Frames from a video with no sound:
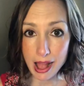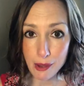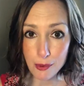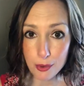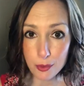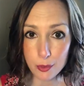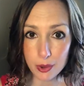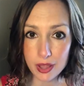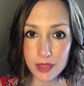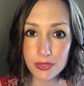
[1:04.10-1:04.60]

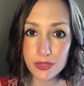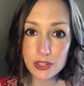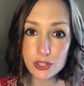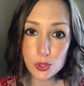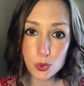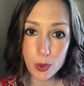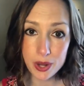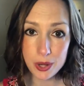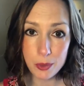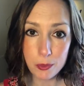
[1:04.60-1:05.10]
out with the
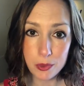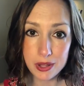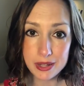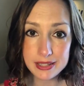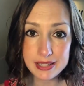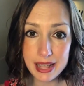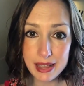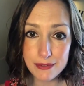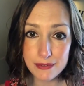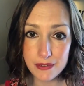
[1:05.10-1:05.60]

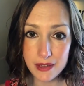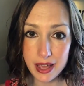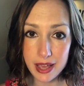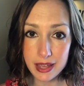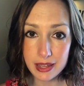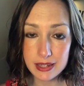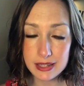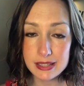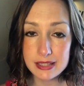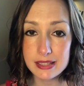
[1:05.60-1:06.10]
21-day
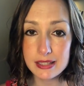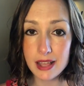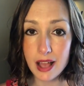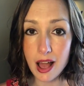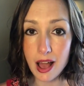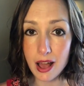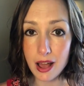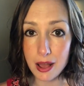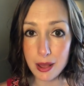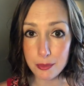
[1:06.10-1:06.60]
fix
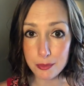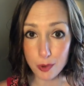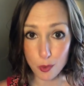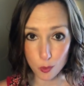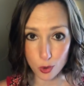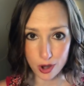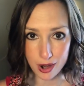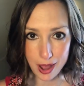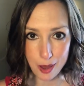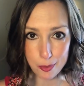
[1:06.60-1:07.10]

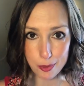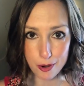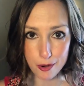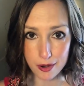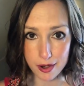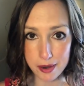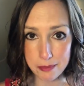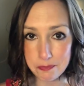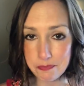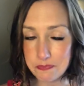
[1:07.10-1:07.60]
workout
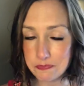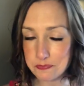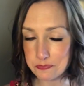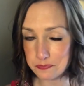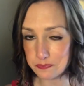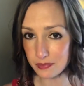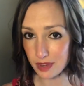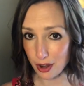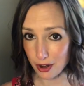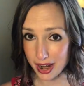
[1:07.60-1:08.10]
program.
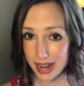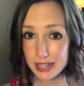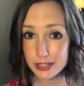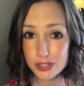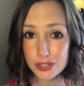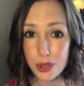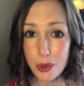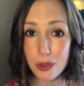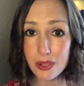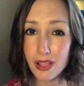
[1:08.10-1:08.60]
All right,
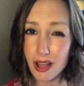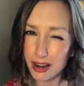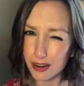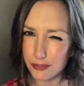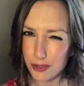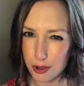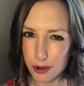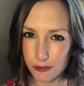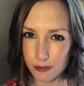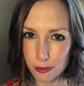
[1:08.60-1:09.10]
so a lot
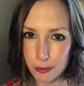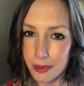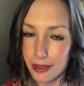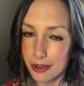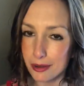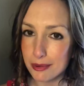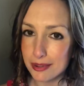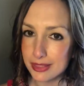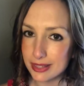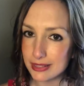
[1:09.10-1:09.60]
of you are
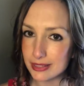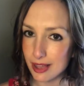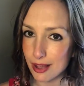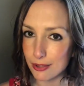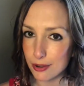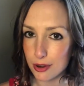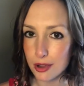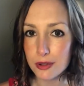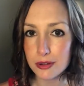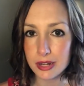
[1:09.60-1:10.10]
familiar with these
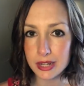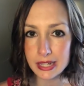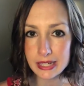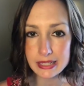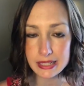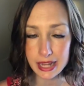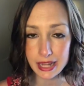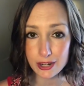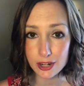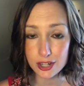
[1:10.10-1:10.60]
color-coded
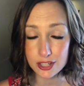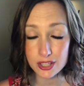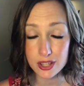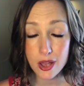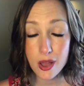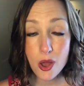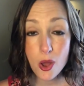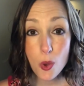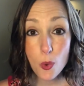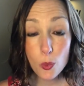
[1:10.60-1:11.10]
containers.
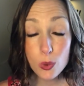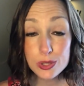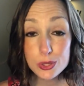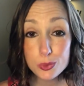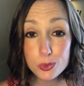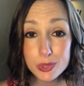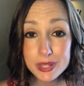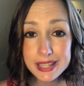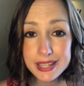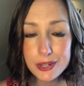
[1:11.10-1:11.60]

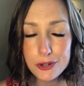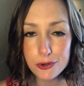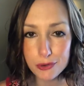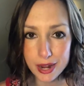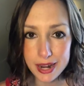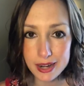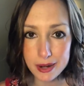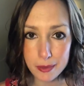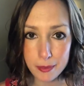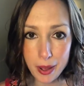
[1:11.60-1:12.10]
What's really
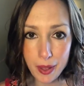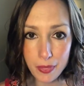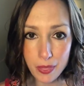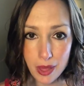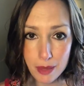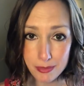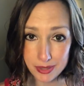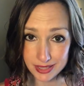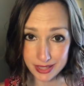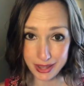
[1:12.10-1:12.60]
great about
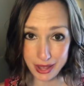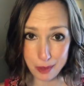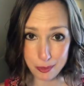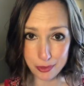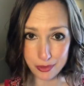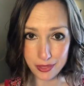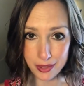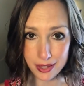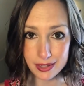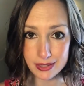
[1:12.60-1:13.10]
them is a
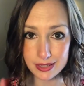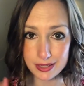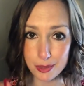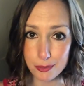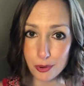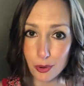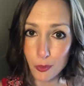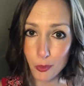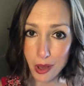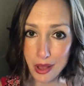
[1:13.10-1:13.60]
couple things.
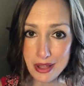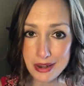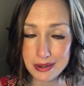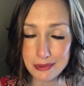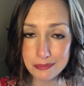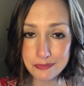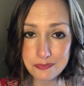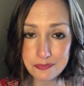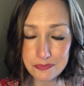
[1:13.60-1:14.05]
Number one,